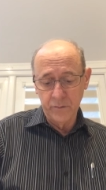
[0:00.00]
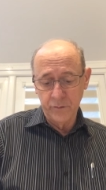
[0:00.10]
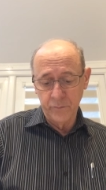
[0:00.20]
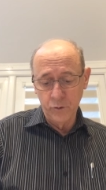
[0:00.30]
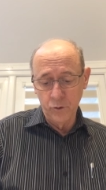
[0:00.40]

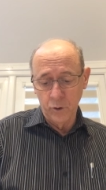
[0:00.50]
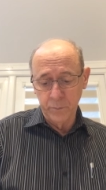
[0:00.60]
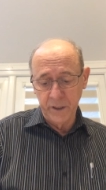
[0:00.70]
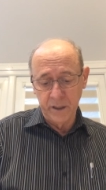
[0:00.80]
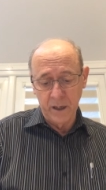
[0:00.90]

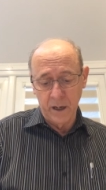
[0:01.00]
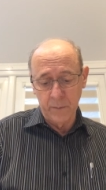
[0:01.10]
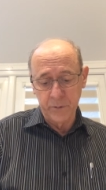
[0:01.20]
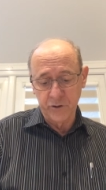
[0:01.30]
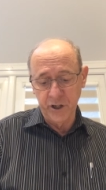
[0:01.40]

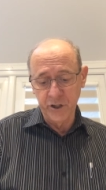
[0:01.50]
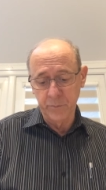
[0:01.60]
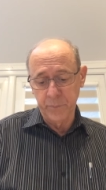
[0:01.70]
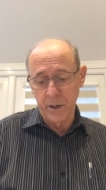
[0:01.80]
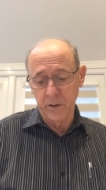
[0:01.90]

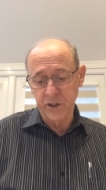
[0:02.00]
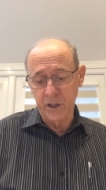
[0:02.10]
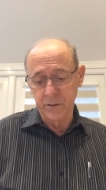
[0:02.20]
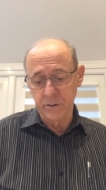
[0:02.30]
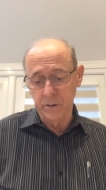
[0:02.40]
Review/arbitration powers
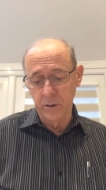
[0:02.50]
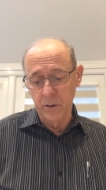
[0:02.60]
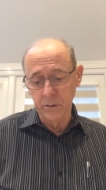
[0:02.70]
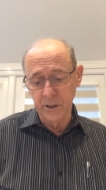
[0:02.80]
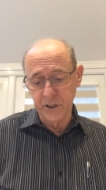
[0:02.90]
under the
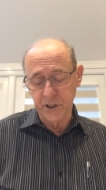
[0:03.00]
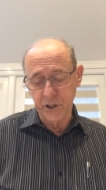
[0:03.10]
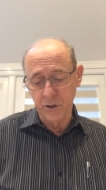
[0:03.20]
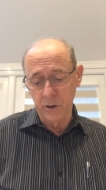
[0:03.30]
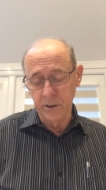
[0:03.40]
Long Leases
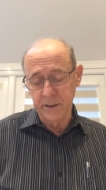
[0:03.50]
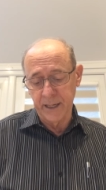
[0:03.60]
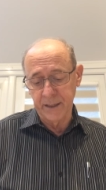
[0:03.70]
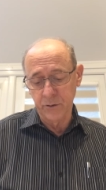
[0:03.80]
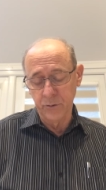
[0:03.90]
Scotland
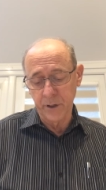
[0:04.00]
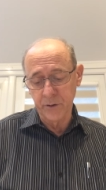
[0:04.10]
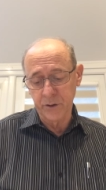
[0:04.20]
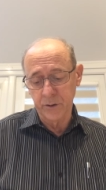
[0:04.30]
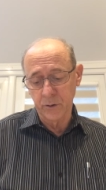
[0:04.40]
Act
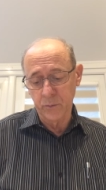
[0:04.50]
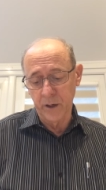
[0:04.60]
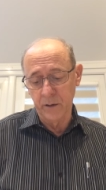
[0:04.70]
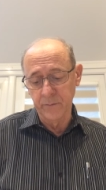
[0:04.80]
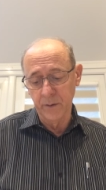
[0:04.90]

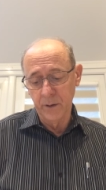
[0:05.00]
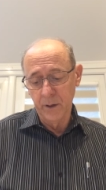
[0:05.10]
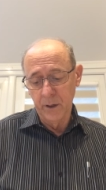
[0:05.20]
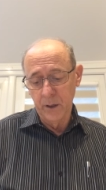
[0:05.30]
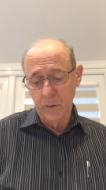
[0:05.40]
2012,
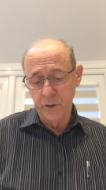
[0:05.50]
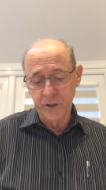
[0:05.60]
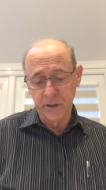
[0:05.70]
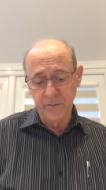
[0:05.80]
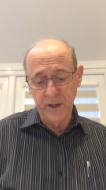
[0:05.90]

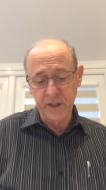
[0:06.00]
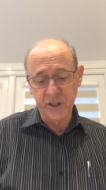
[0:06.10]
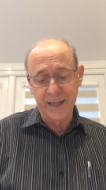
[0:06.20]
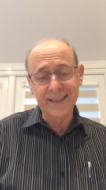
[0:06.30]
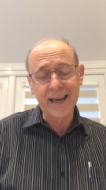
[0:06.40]
which
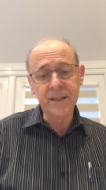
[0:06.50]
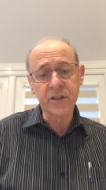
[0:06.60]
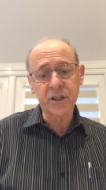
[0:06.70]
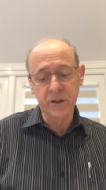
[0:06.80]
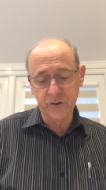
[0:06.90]
converts a
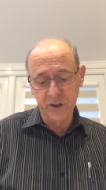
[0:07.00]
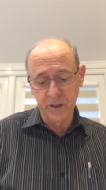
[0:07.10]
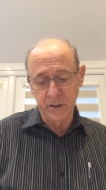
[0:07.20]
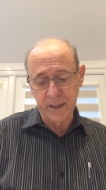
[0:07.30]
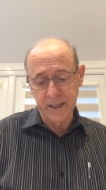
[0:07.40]
tenant's interest
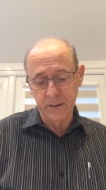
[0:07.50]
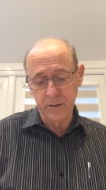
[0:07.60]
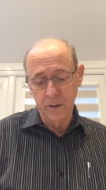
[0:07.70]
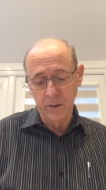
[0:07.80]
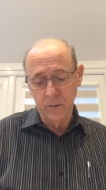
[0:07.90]
in
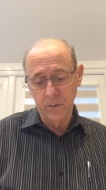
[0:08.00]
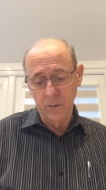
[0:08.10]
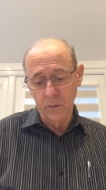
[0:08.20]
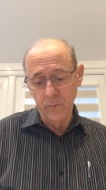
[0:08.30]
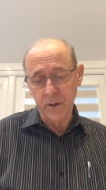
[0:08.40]
land
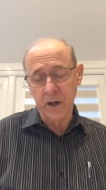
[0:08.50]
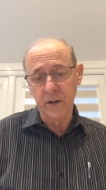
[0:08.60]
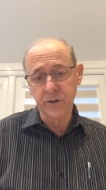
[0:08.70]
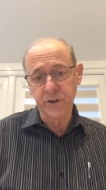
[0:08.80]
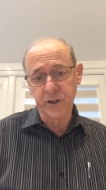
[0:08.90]
over
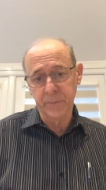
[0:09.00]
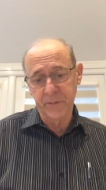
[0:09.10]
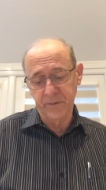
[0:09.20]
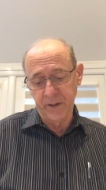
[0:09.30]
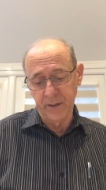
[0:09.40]

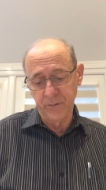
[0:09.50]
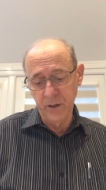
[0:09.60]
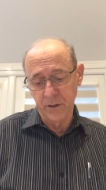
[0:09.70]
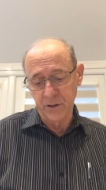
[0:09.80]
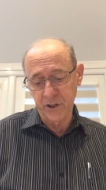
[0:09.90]
175
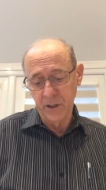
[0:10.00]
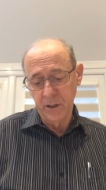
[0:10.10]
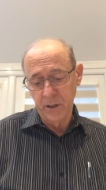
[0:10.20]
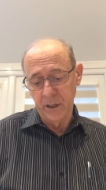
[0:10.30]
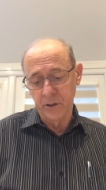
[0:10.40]
years
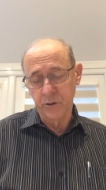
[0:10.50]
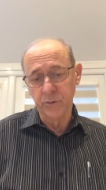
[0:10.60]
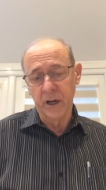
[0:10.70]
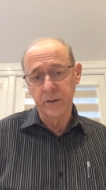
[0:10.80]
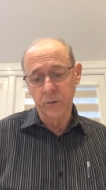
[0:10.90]

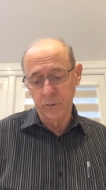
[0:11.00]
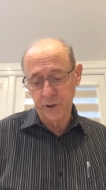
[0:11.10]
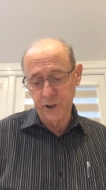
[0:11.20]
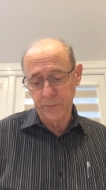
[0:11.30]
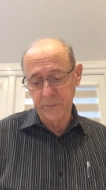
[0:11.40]
into an
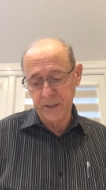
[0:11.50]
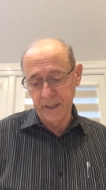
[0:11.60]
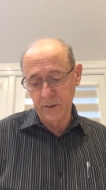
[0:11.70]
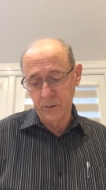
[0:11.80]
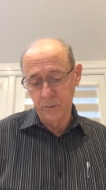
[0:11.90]
ownership
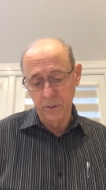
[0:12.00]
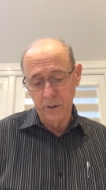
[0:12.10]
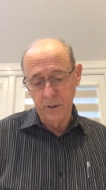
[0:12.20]
title